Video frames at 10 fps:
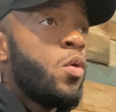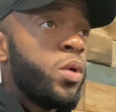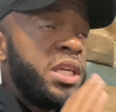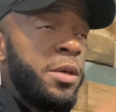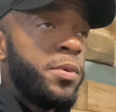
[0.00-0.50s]

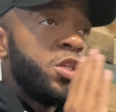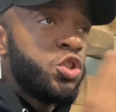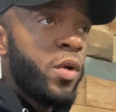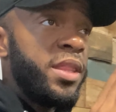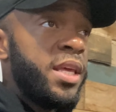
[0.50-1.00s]
We're keeping it
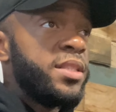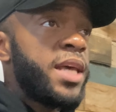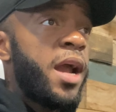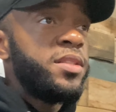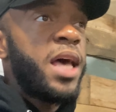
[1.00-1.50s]
straight the
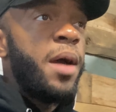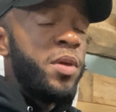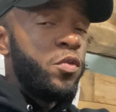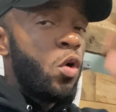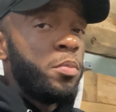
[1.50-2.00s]
entire time,
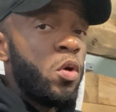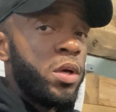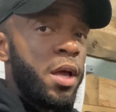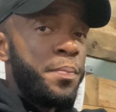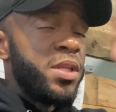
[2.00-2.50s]
even though I'm
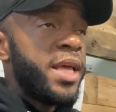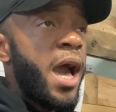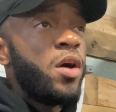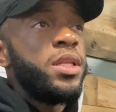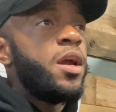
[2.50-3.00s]
going up and
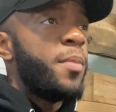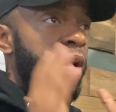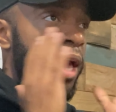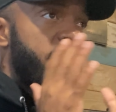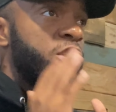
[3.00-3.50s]
down there.
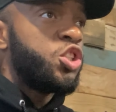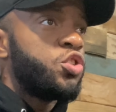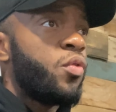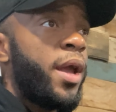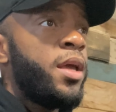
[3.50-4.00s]
My head is
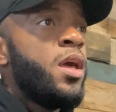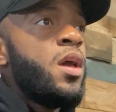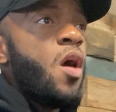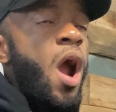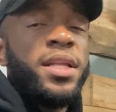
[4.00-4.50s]
straight.
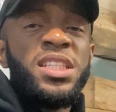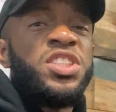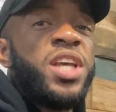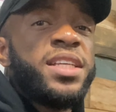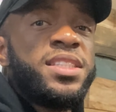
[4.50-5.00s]
All right, the
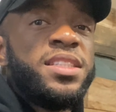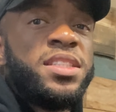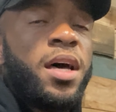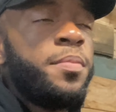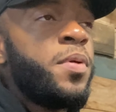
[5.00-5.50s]
chest
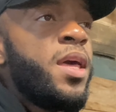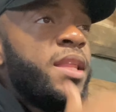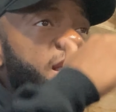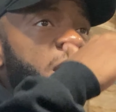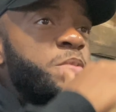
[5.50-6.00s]
is up.
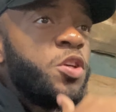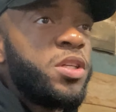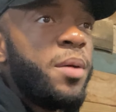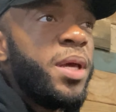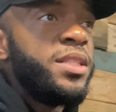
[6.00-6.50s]
The hips are
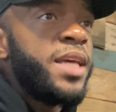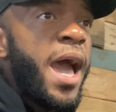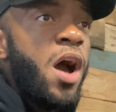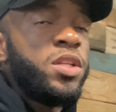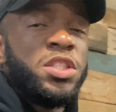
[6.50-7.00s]
coming
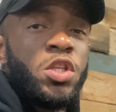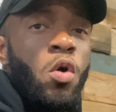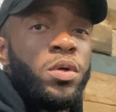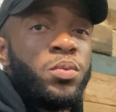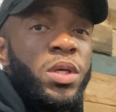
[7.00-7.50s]
down as
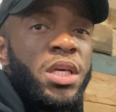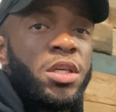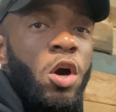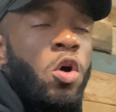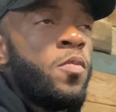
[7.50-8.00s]
low as we
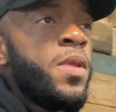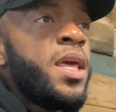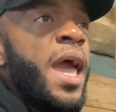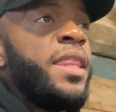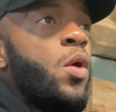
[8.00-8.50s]
can go.
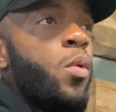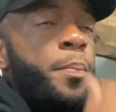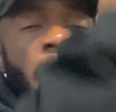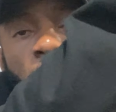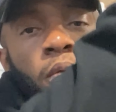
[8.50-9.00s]
And then we're
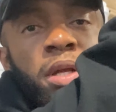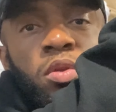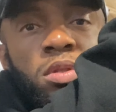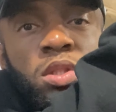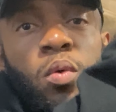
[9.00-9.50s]
powering
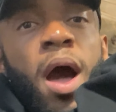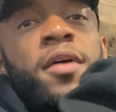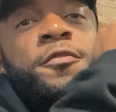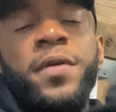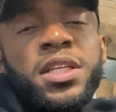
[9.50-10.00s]
through the
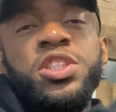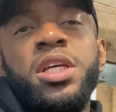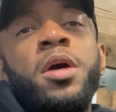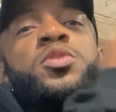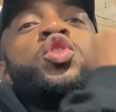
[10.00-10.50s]
squat,
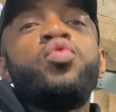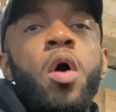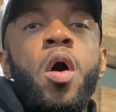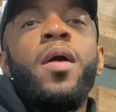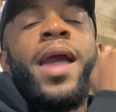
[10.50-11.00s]
finishing up
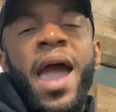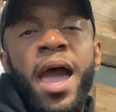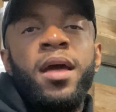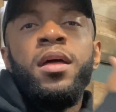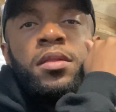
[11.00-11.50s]
strong
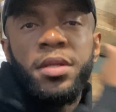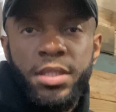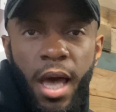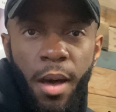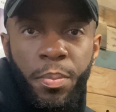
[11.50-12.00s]
at the
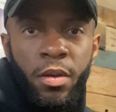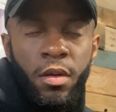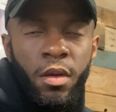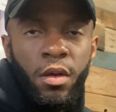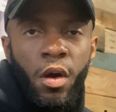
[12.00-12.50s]
top.
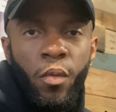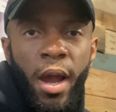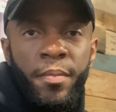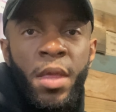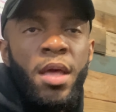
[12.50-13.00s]
All
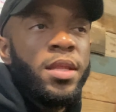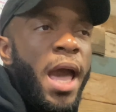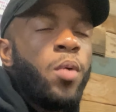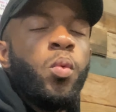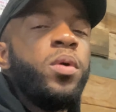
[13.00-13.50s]
right.
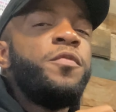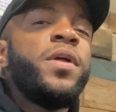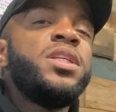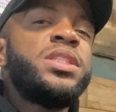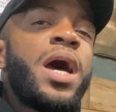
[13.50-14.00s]
Now, when we
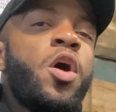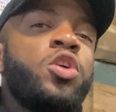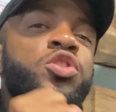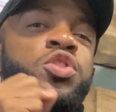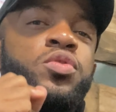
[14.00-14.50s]
finish out
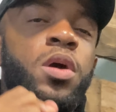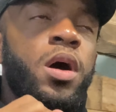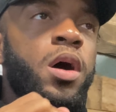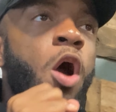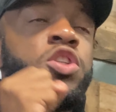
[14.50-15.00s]

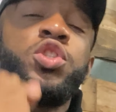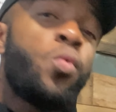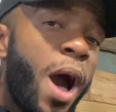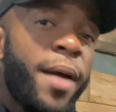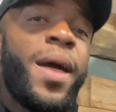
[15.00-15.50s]
our
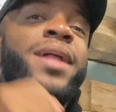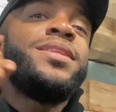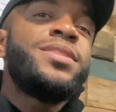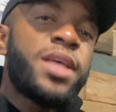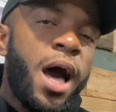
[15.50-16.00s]
squat at
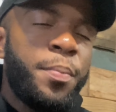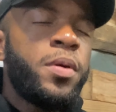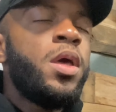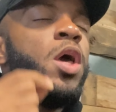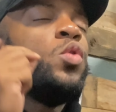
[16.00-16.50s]
the
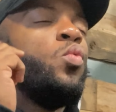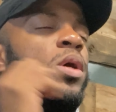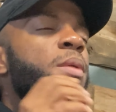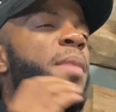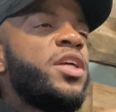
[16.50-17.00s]
top, you
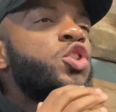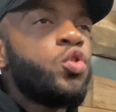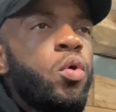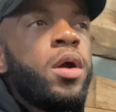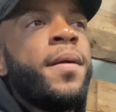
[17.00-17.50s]
want to make
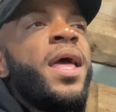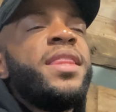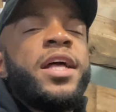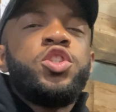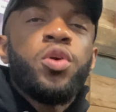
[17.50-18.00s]
sure
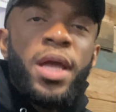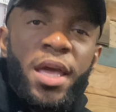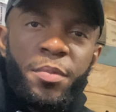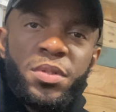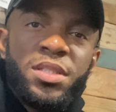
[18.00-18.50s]
that your
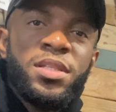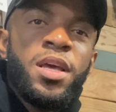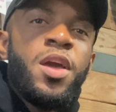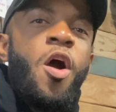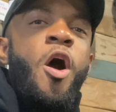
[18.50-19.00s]
hips
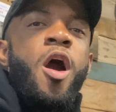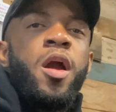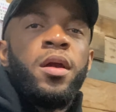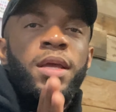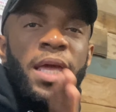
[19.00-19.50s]

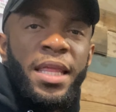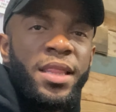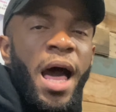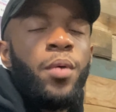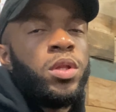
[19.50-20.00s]
are in
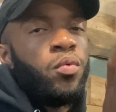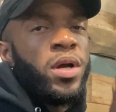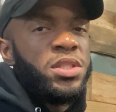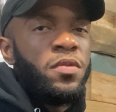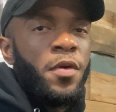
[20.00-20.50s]
line with the
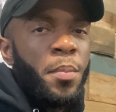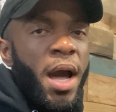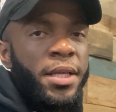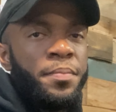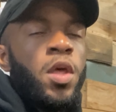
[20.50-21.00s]
rest of your
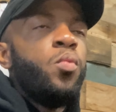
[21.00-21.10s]
body.